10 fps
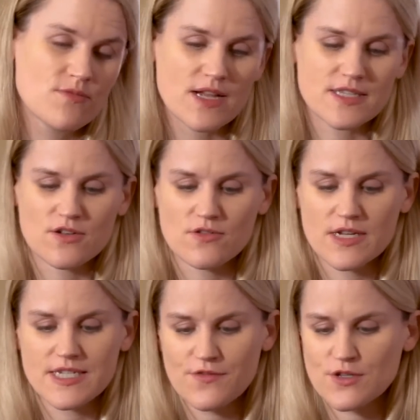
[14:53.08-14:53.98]
right? So
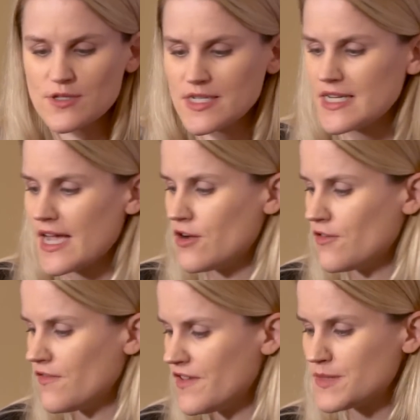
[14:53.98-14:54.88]
a difference between
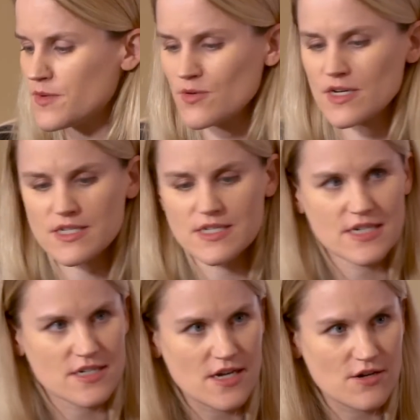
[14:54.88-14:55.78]
how Facebook works and
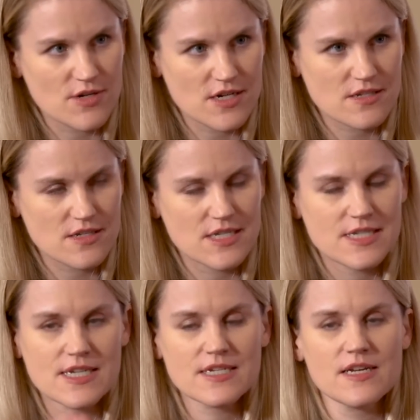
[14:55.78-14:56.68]
TikTok works is
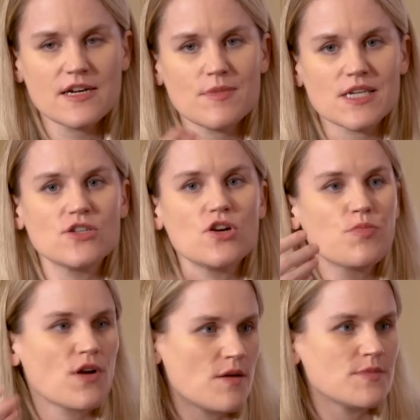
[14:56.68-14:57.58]
TikTok makes no
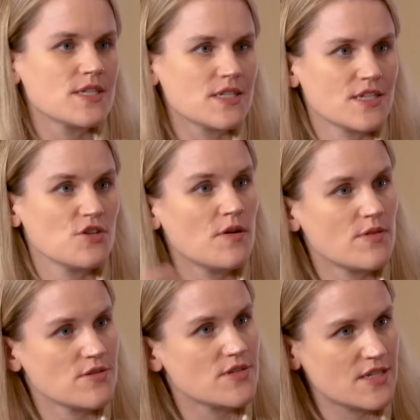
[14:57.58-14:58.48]
promises to you about
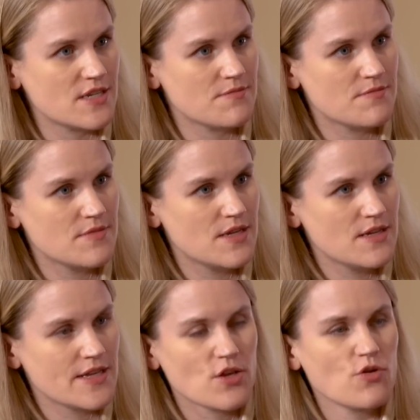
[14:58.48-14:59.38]
what you see.
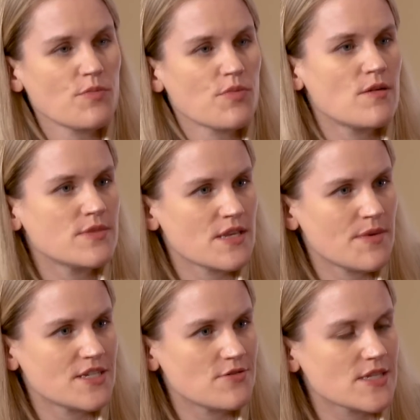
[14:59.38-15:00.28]
Like the only promise they
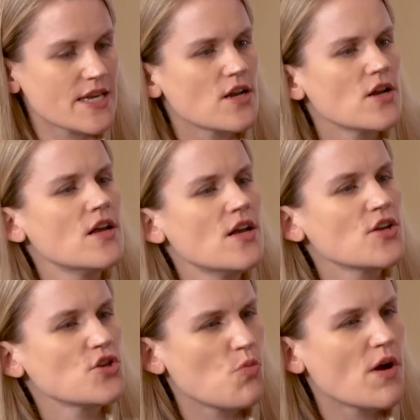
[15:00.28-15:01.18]
make to you is like,
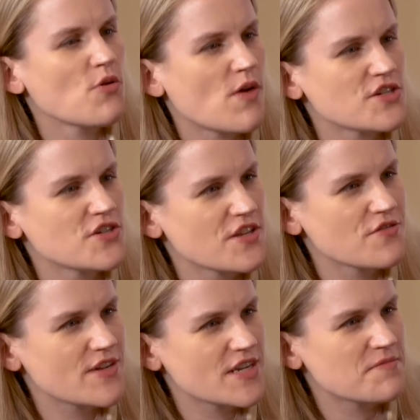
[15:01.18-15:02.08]
you'll want to watch another
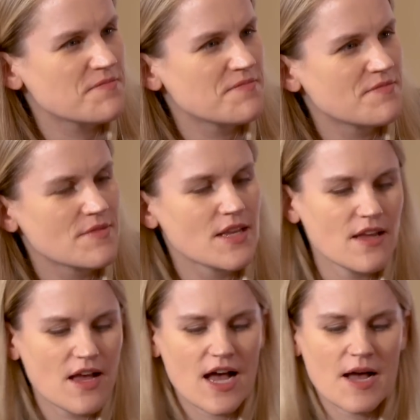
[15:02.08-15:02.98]
video.
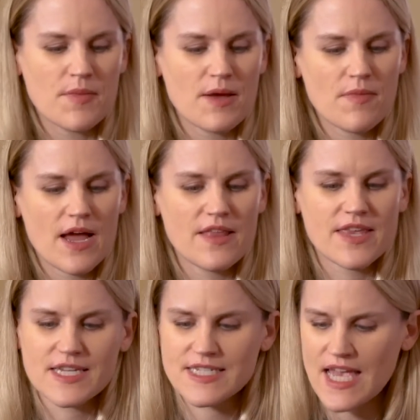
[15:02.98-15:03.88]
Um, and
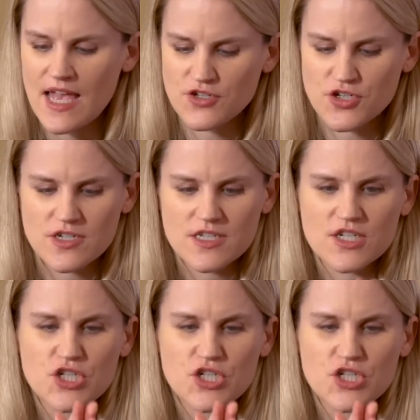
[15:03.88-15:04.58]
they intentionally